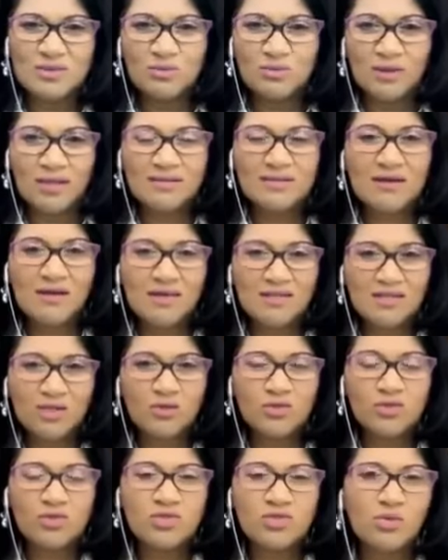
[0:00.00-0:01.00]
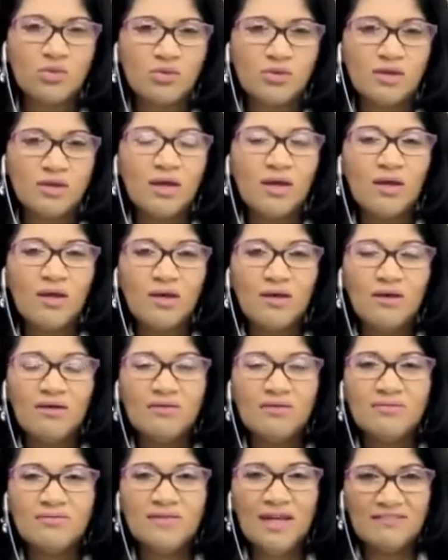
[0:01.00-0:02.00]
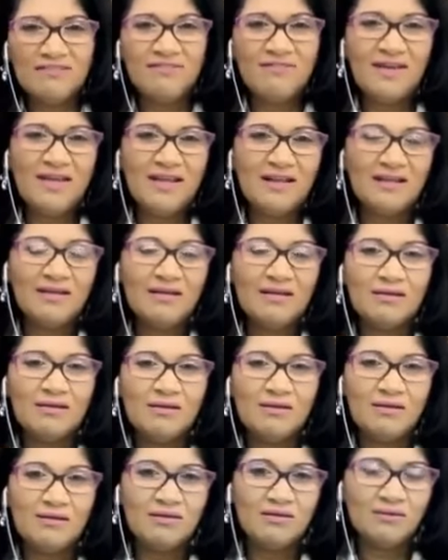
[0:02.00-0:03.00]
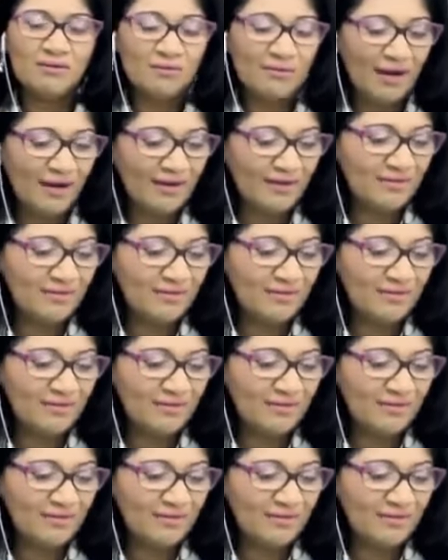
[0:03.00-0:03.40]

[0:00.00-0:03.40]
well, cut out stone that fell right?